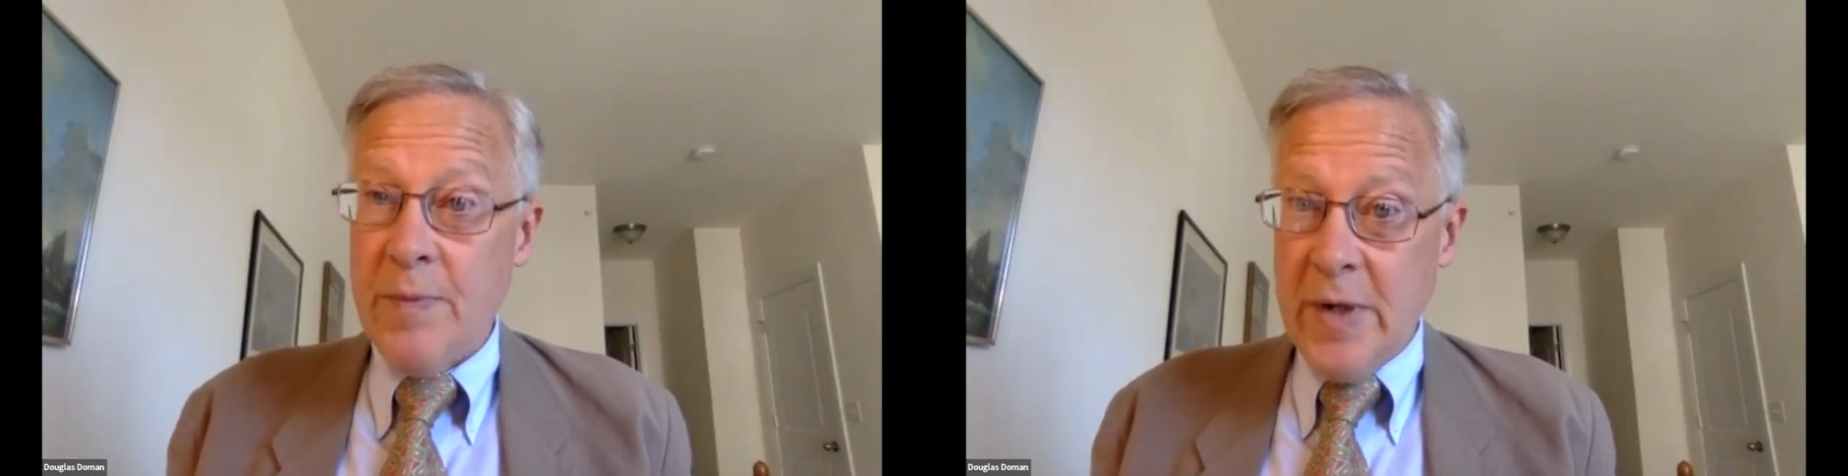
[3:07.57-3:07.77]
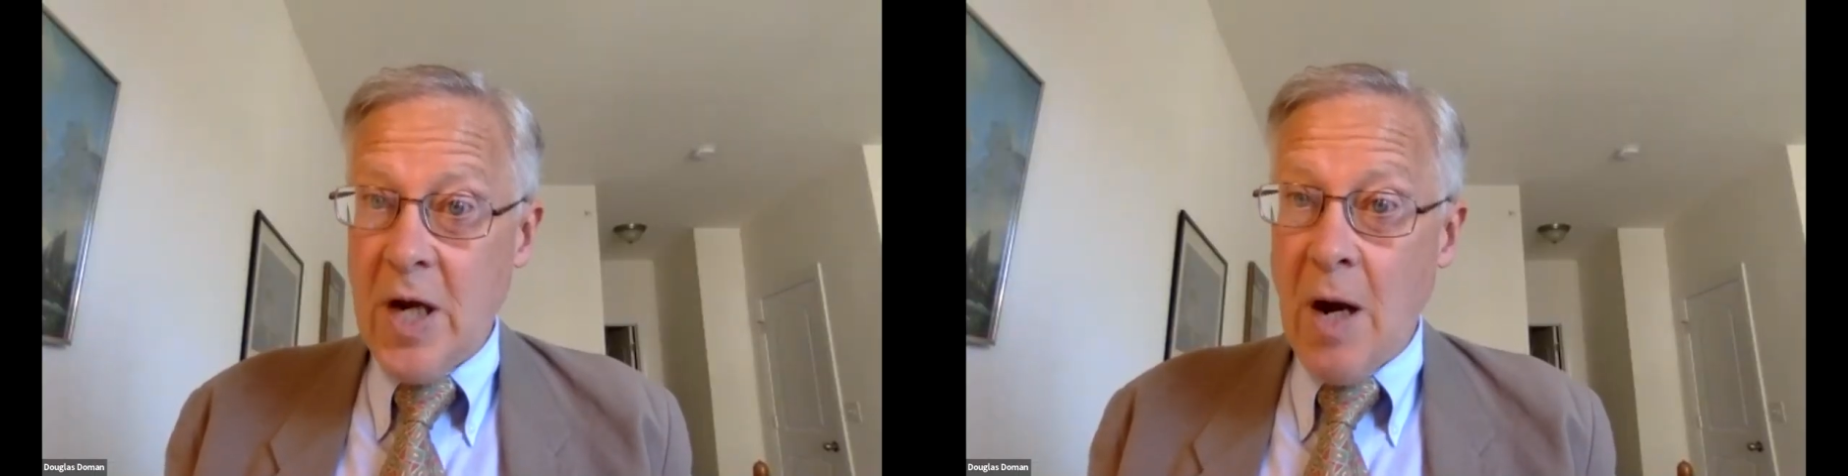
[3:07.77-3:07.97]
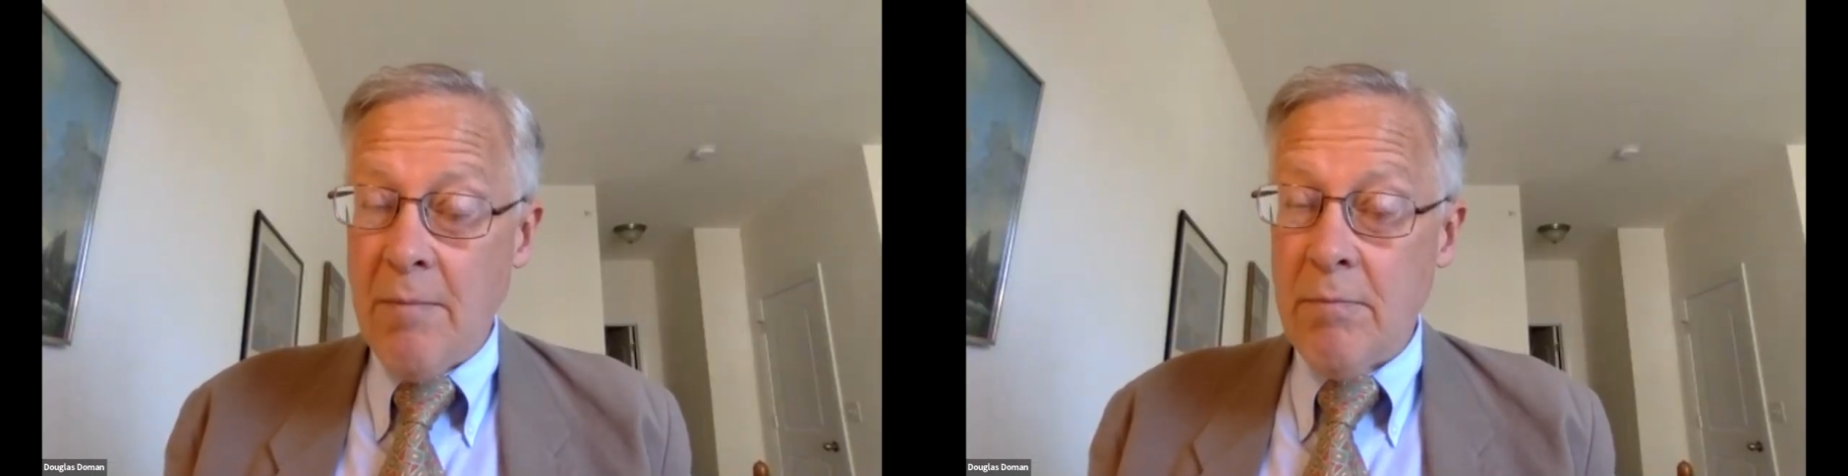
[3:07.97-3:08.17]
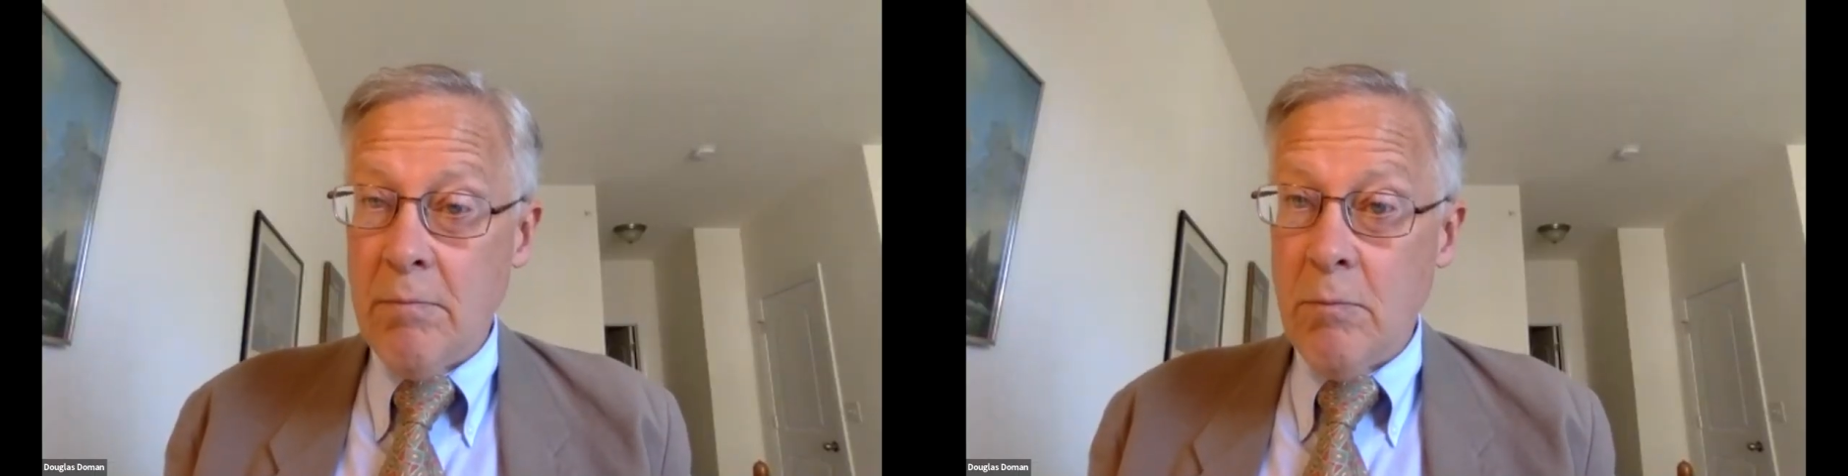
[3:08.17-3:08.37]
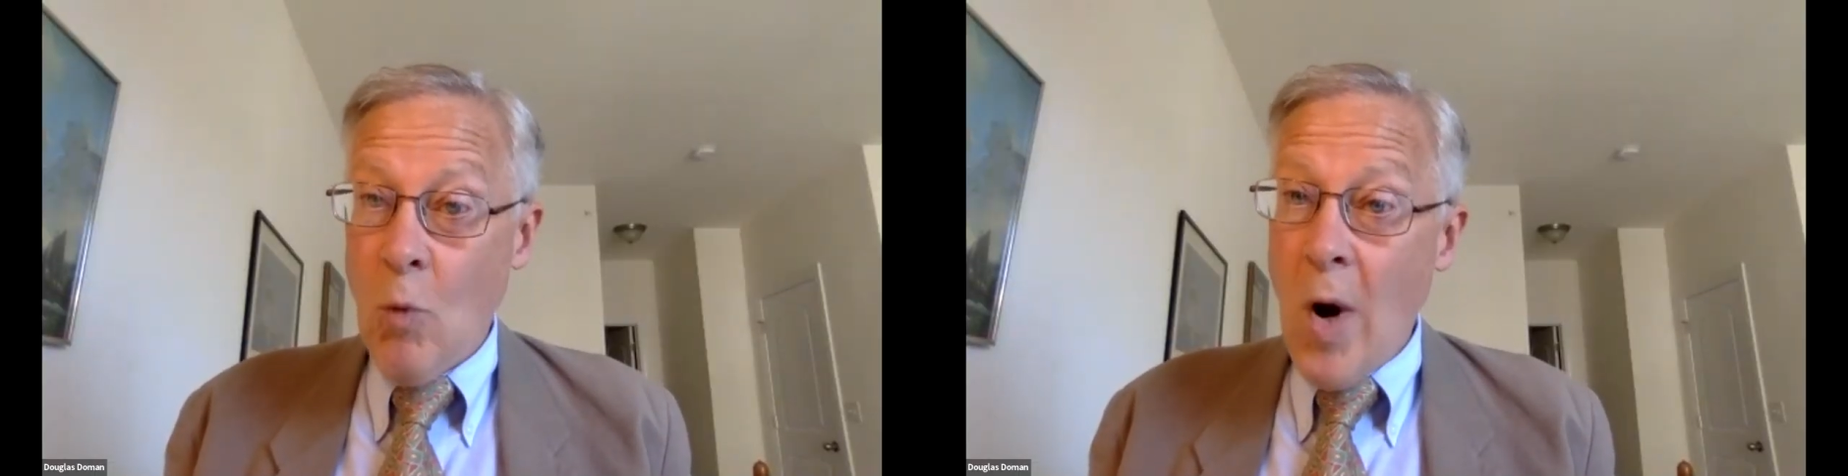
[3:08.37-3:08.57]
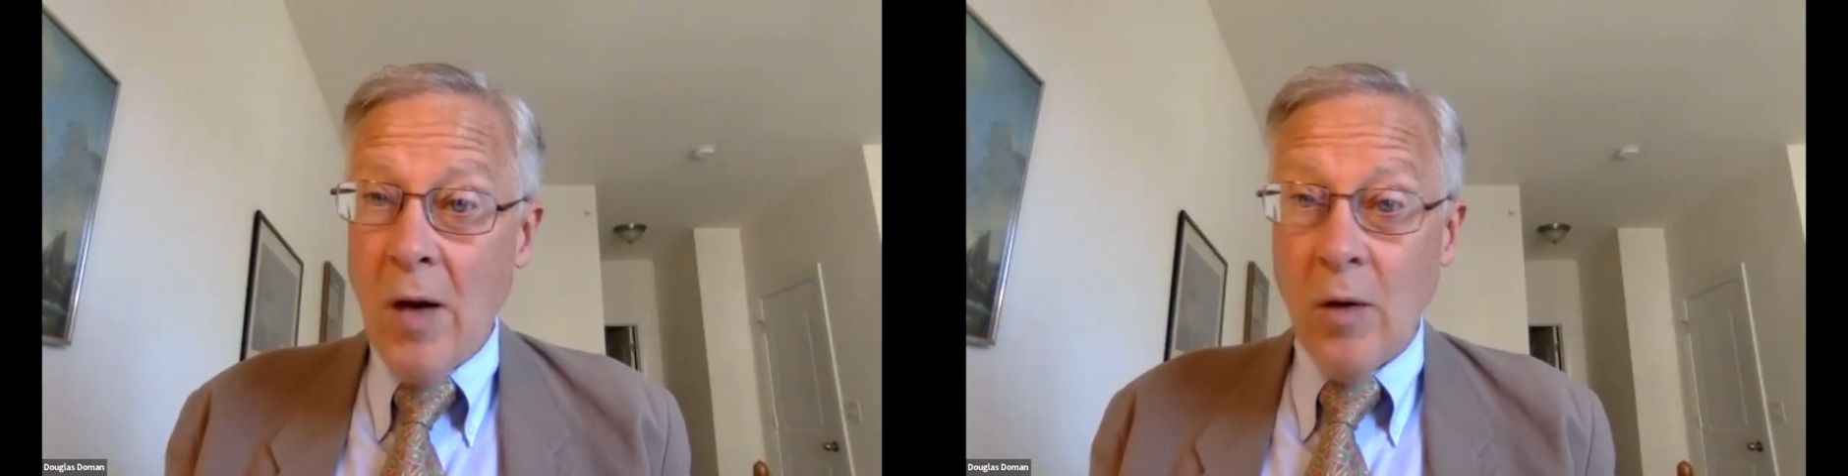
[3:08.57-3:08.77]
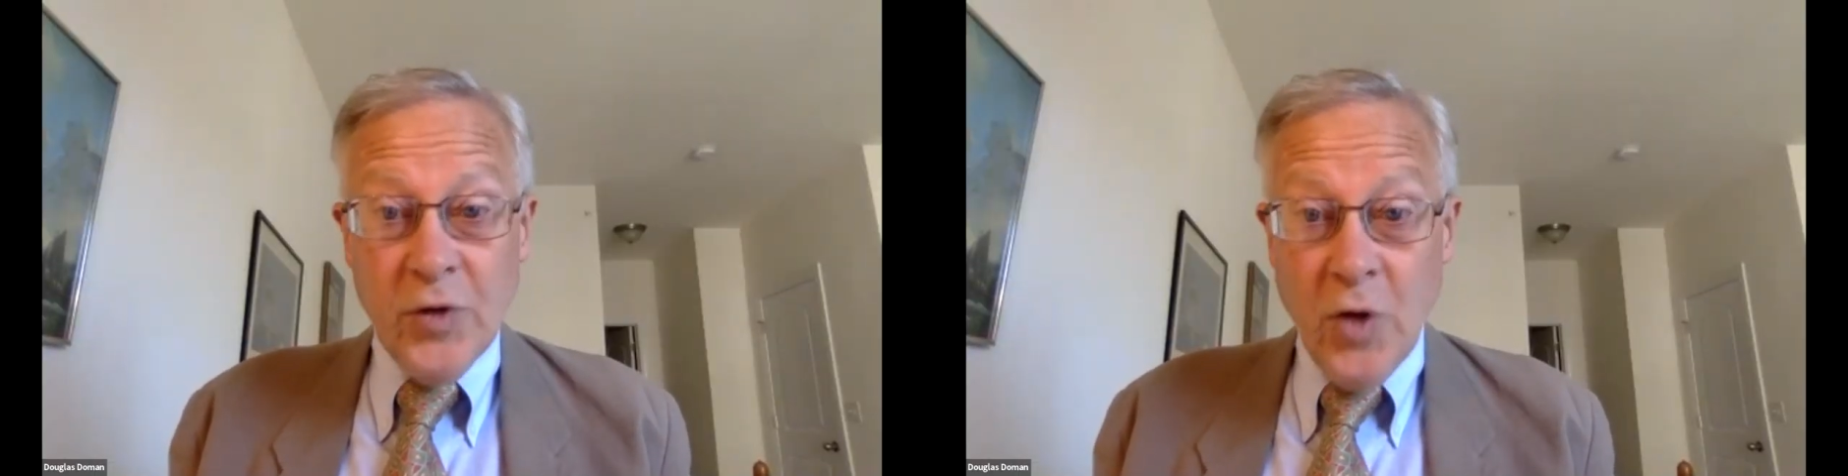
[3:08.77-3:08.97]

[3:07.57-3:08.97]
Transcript: to become well,